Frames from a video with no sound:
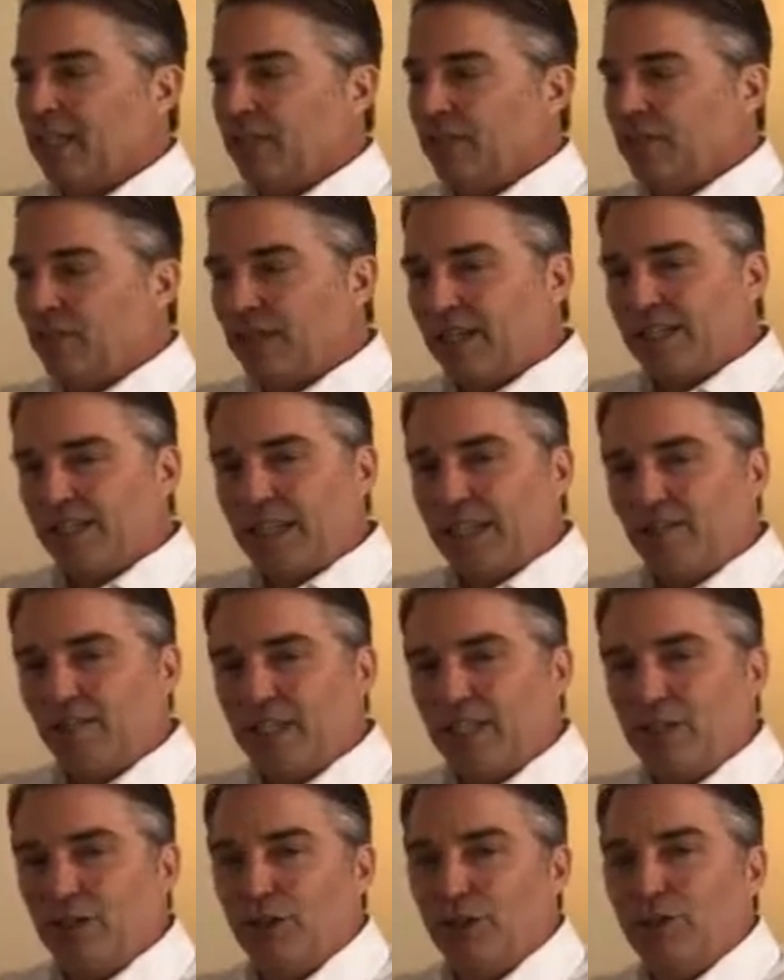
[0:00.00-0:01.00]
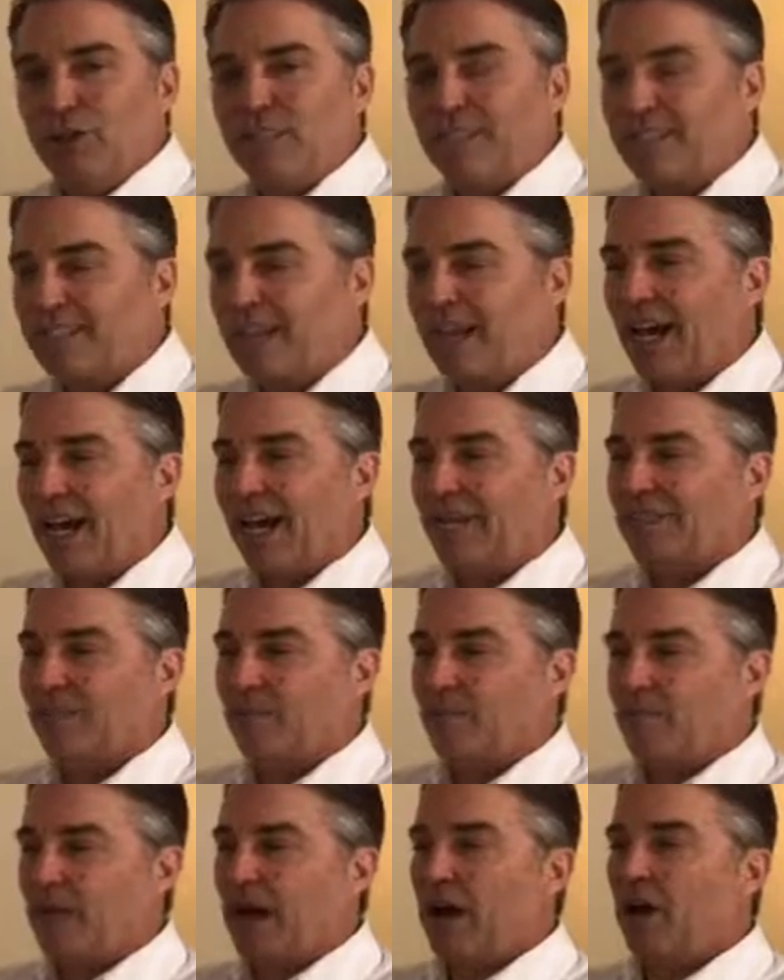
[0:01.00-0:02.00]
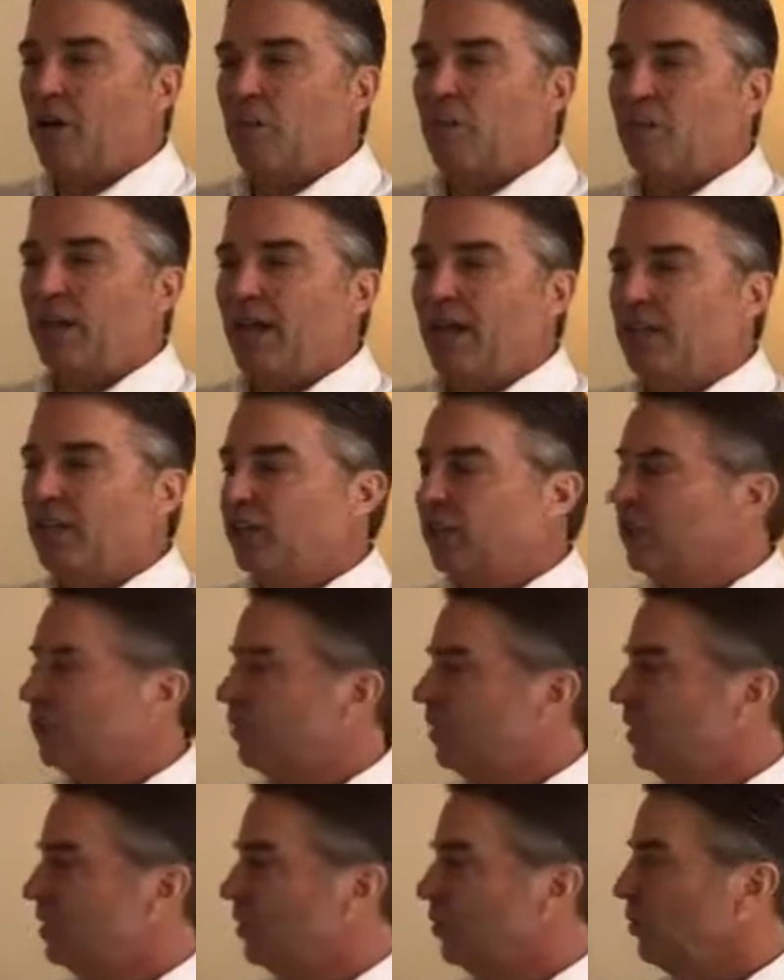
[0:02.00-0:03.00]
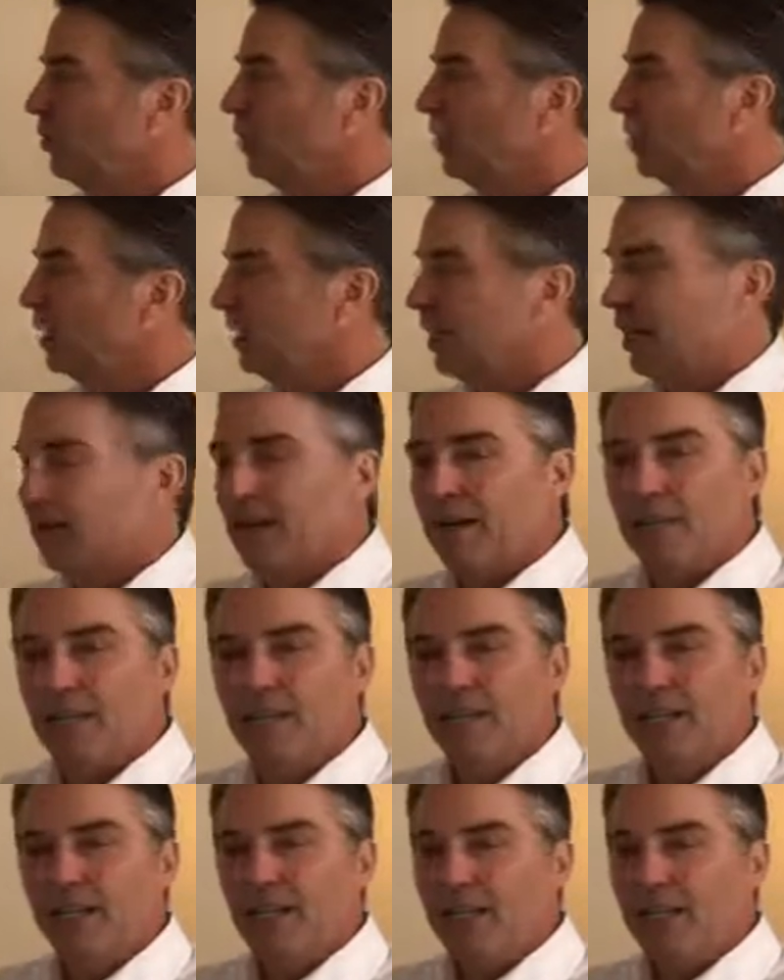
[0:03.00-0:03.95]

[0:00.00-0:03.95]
You can then reduce the size of the power plant. You can reduce the